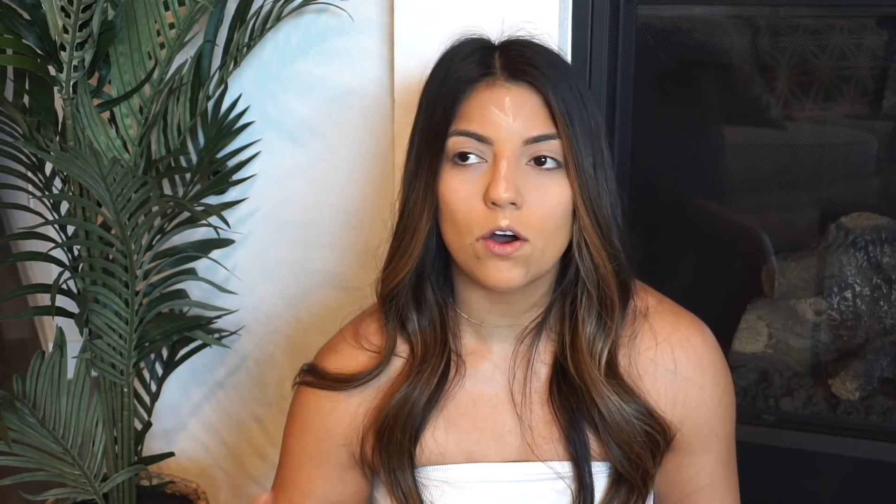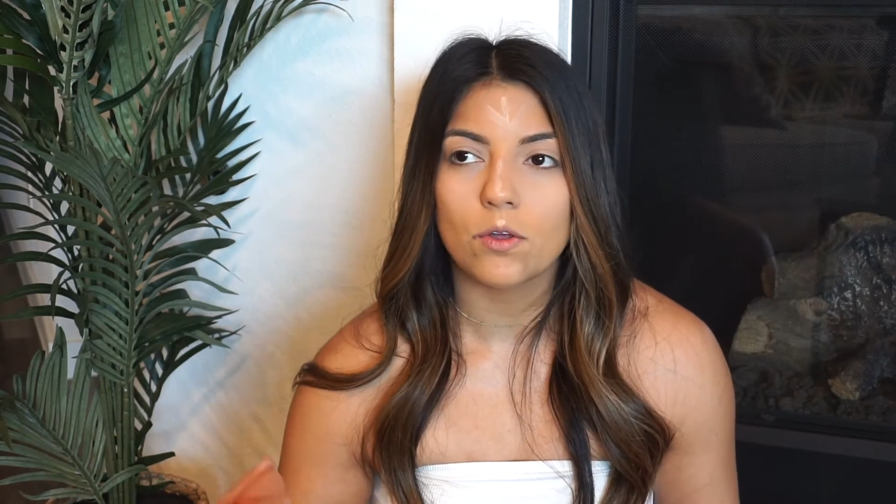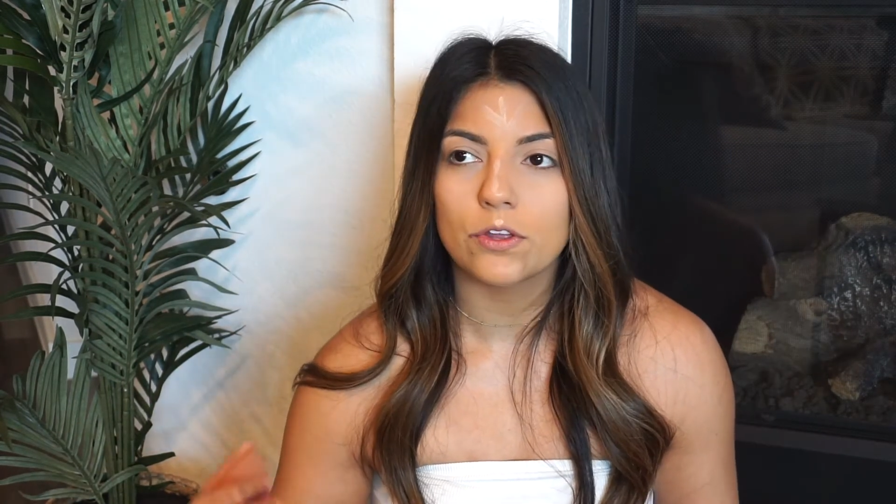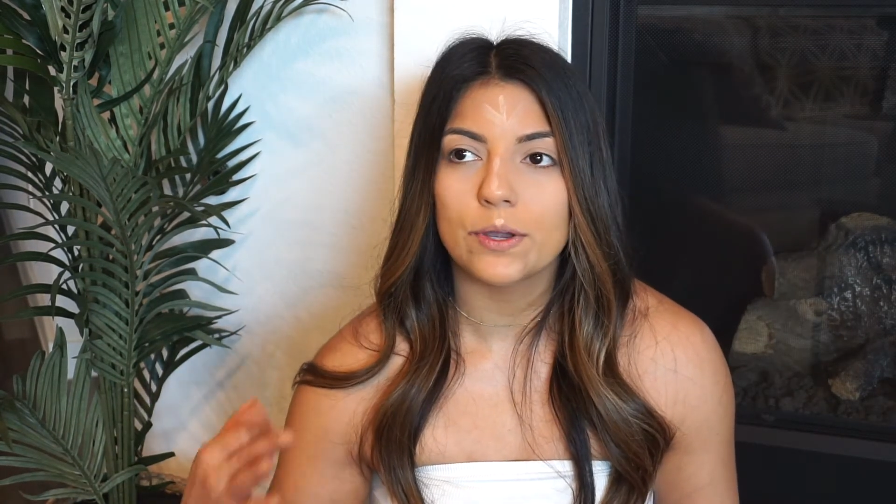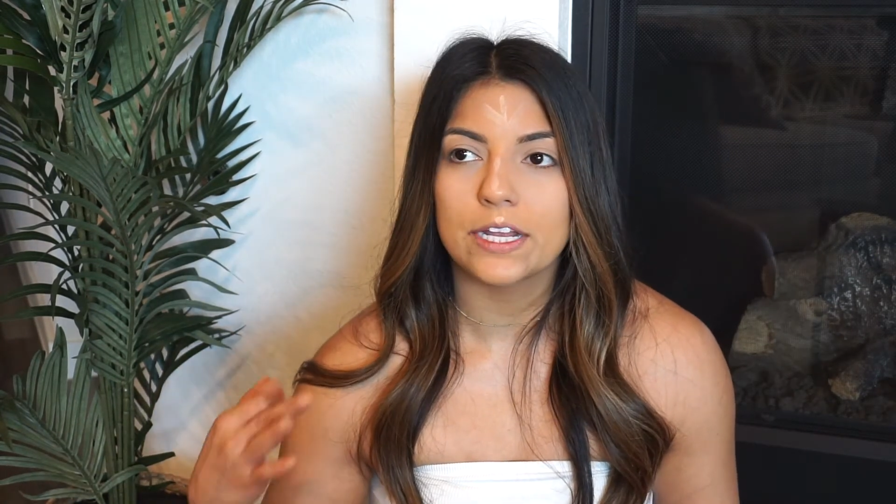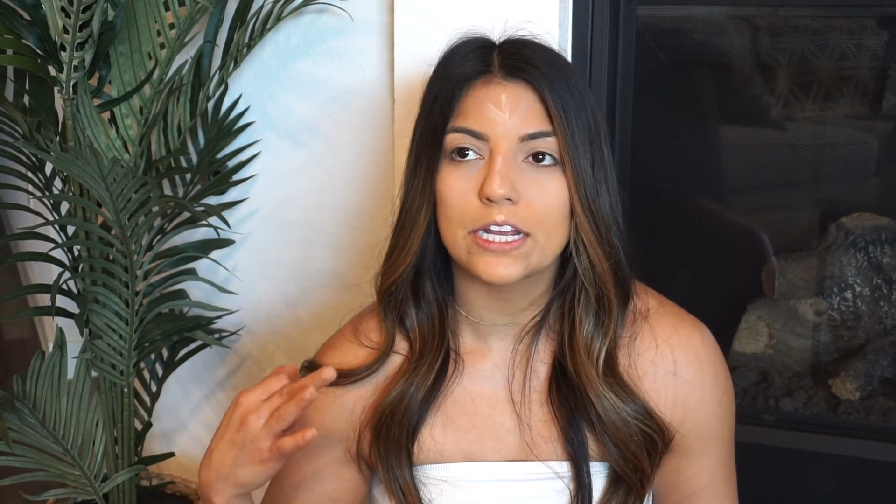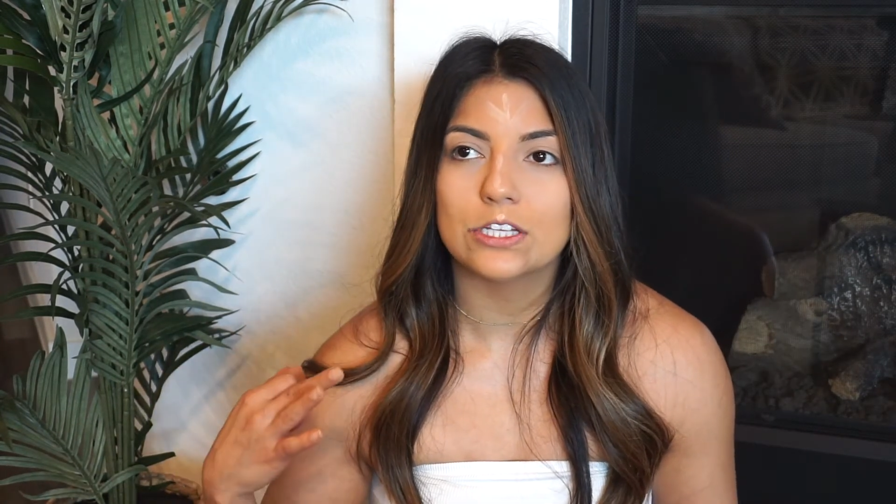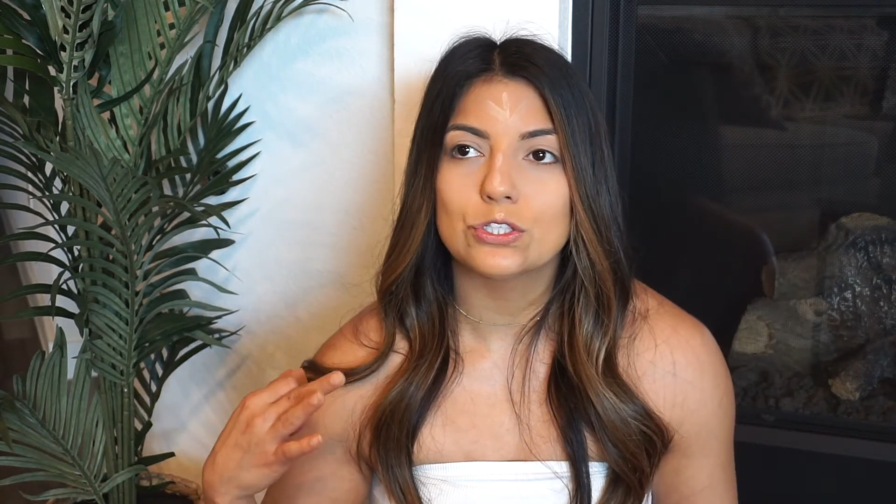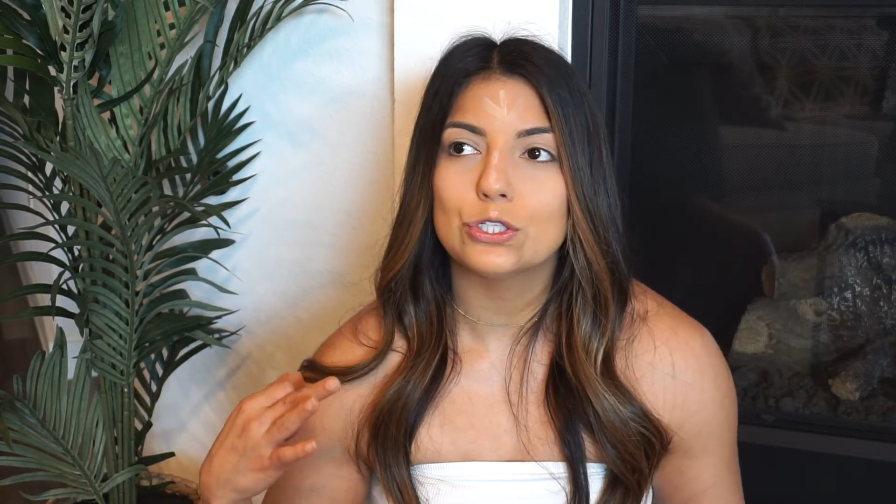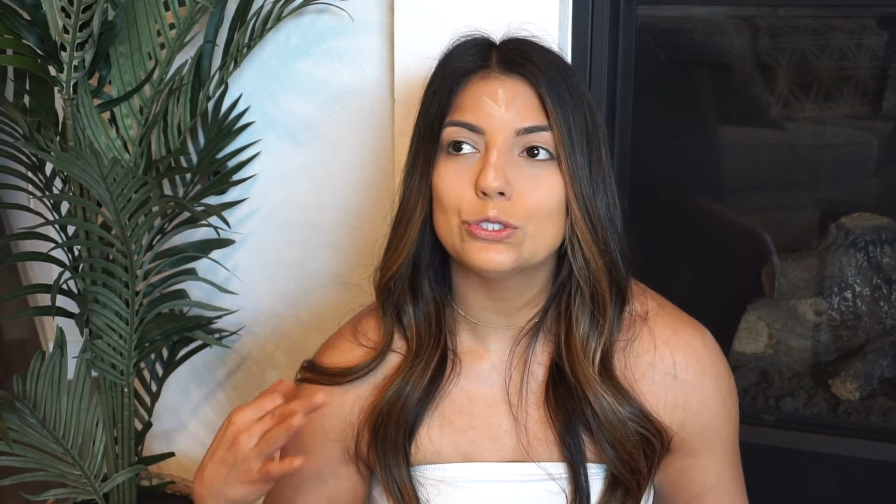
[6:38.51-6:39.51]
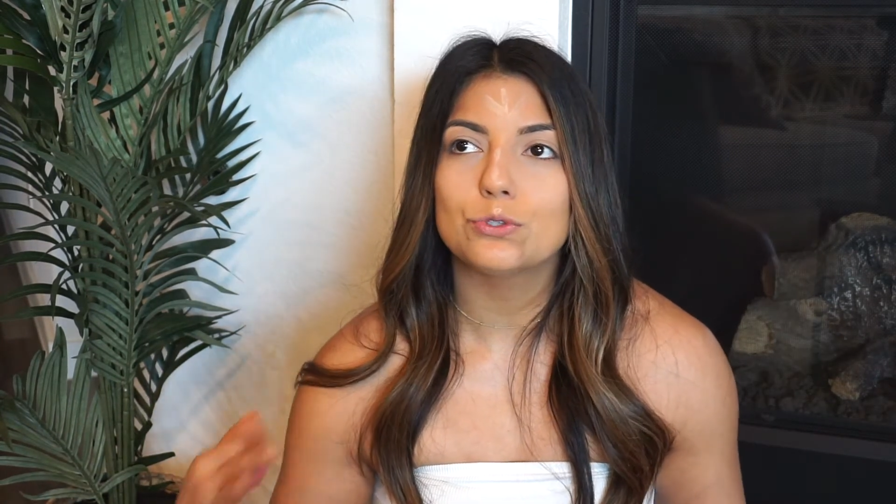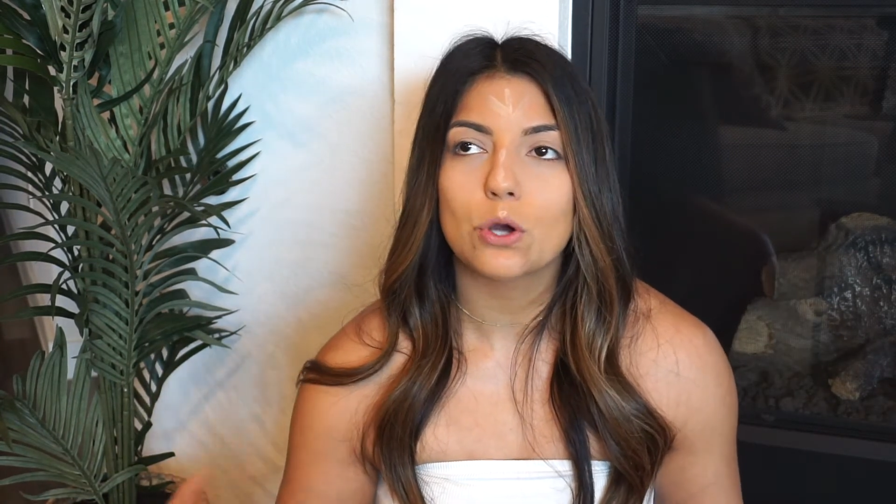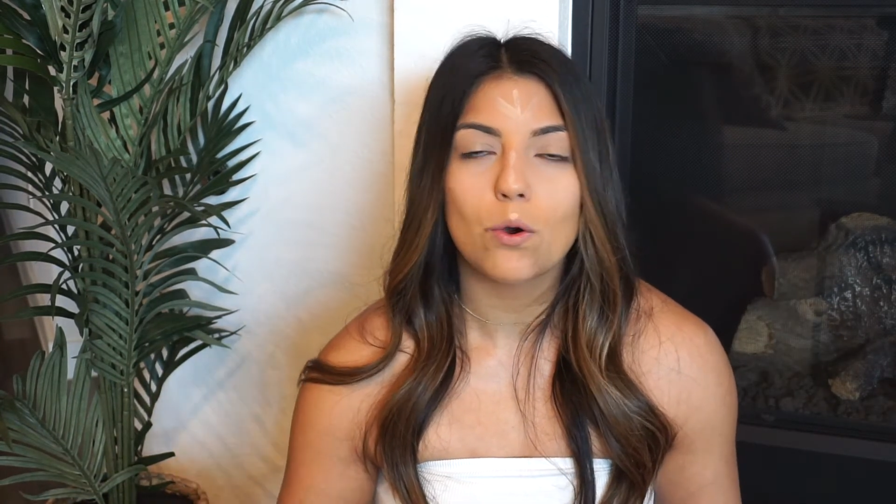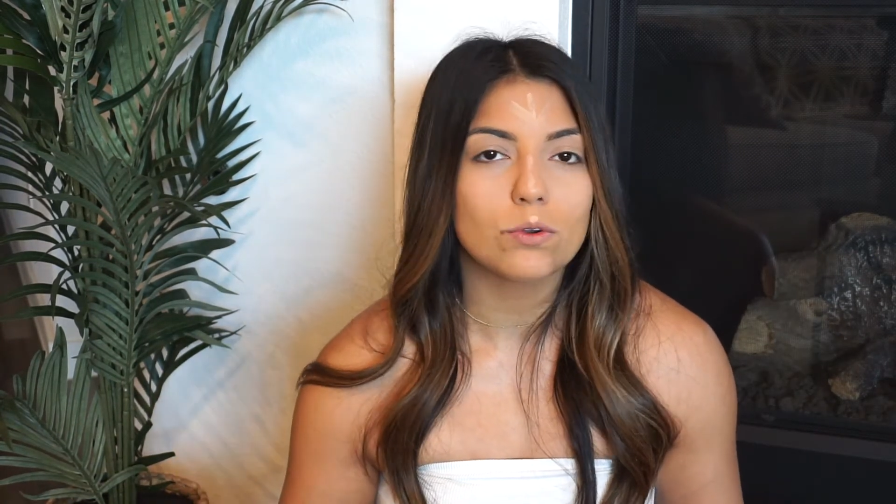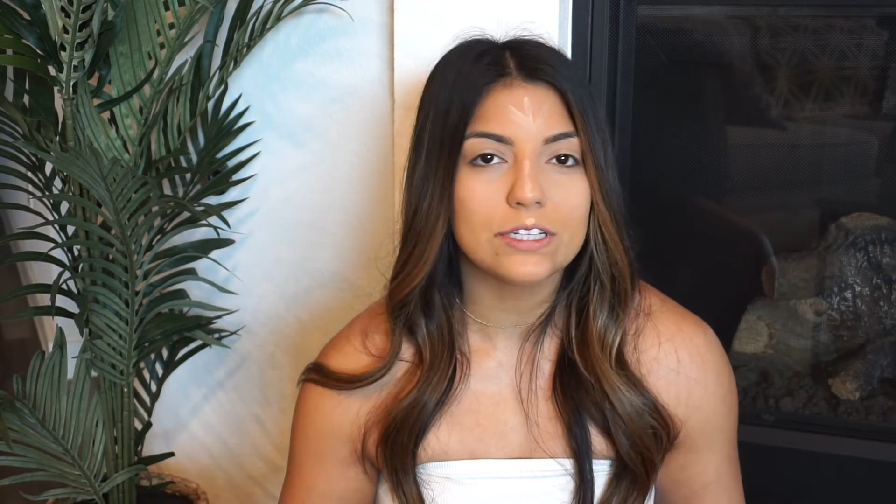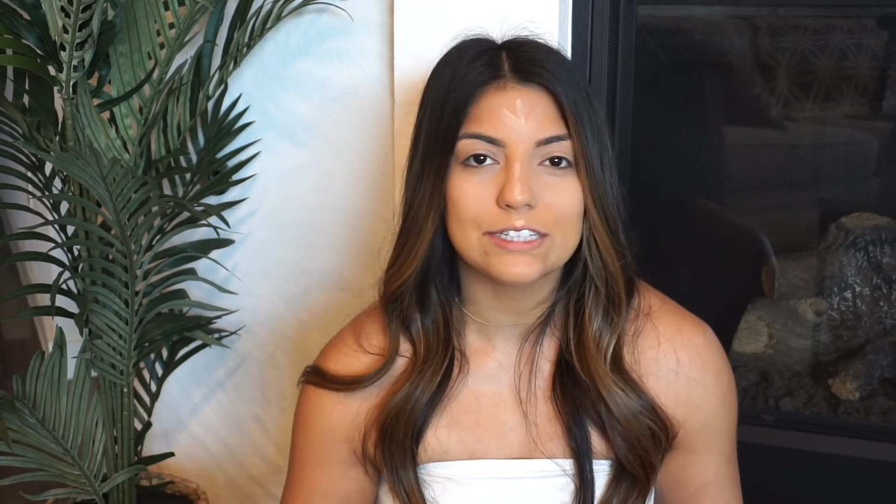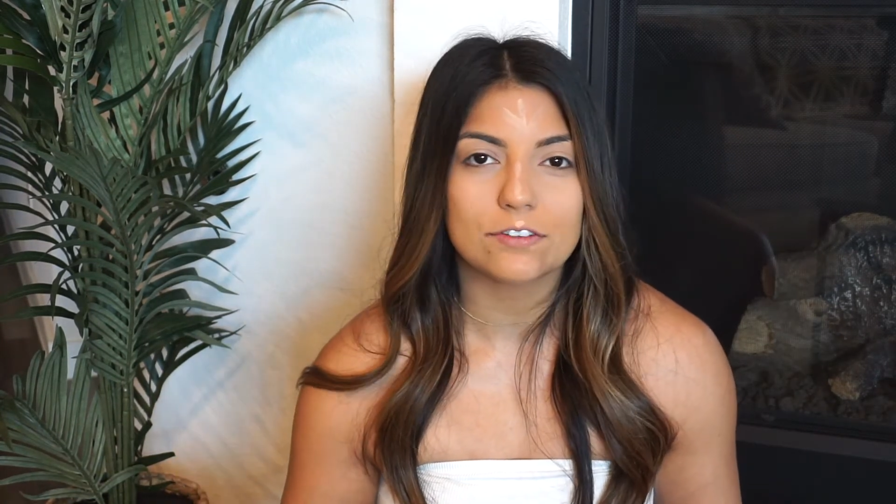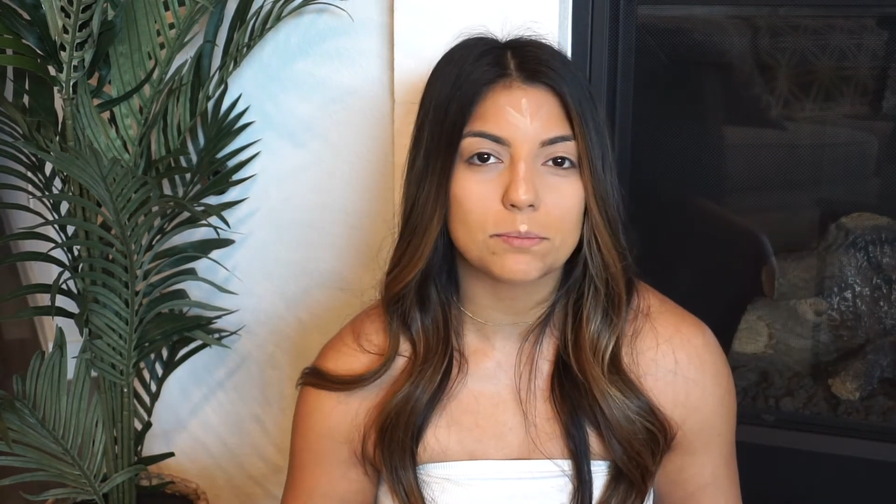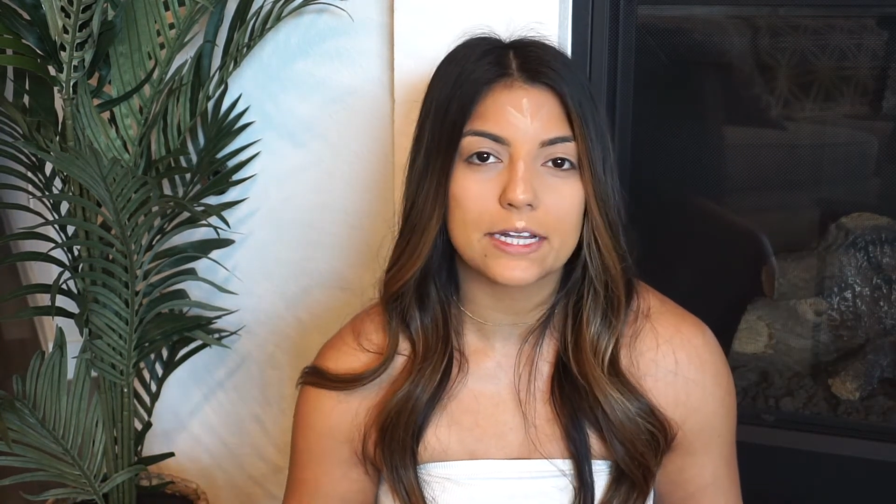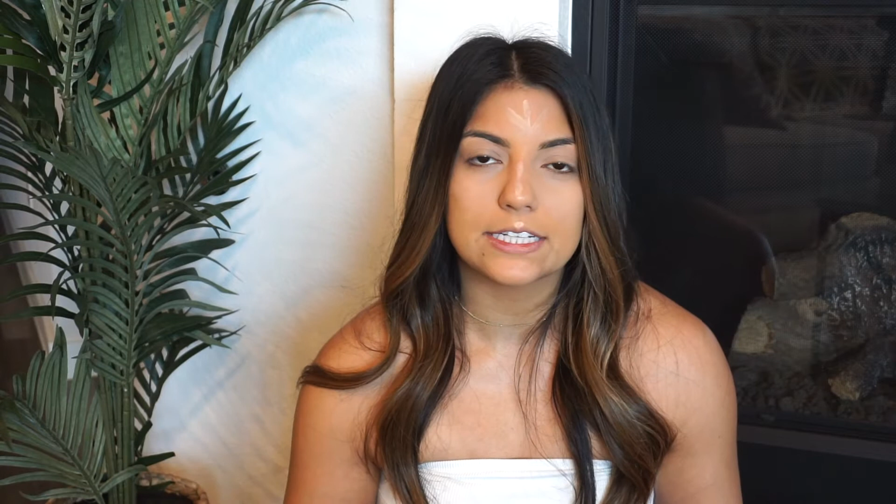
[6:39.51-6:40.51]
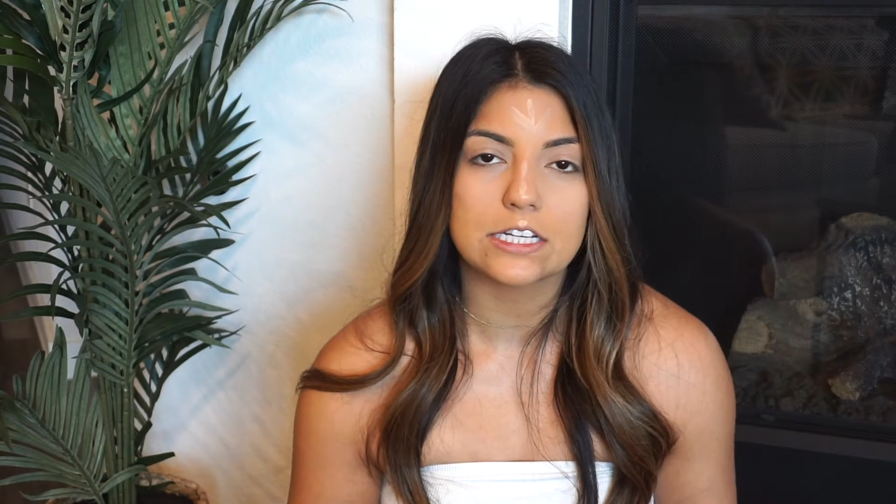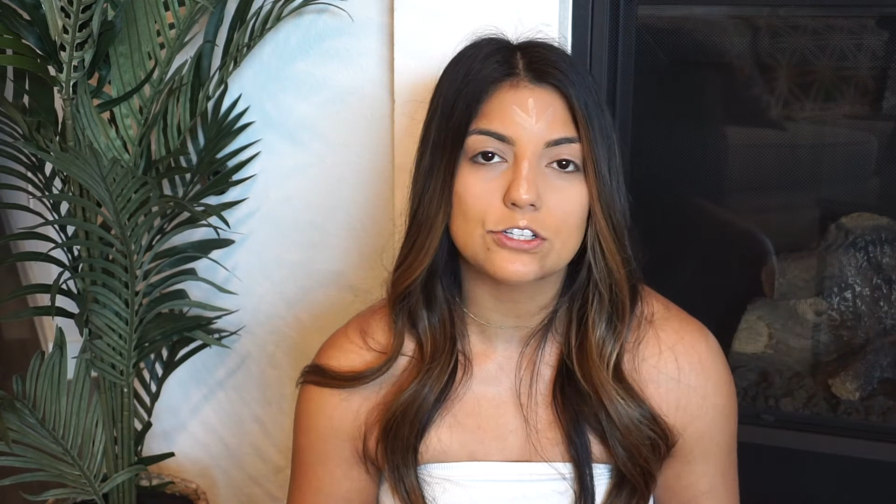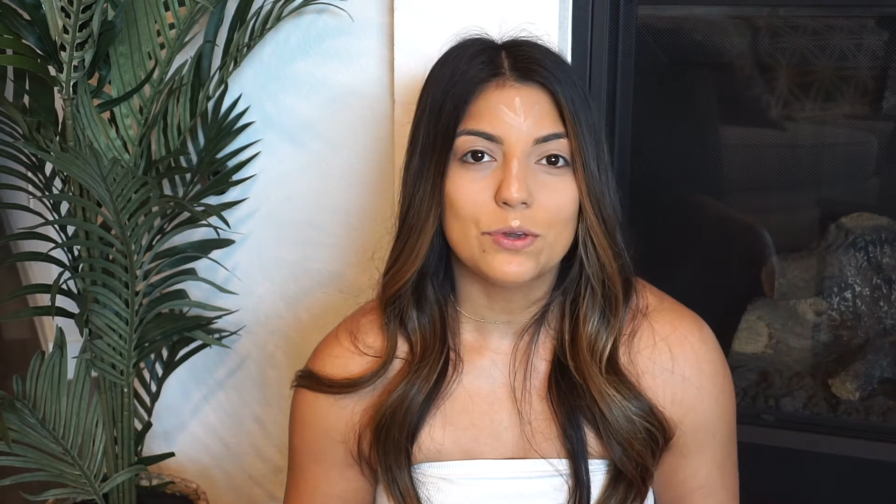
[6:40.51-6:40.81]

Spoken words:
although it is two totally different places,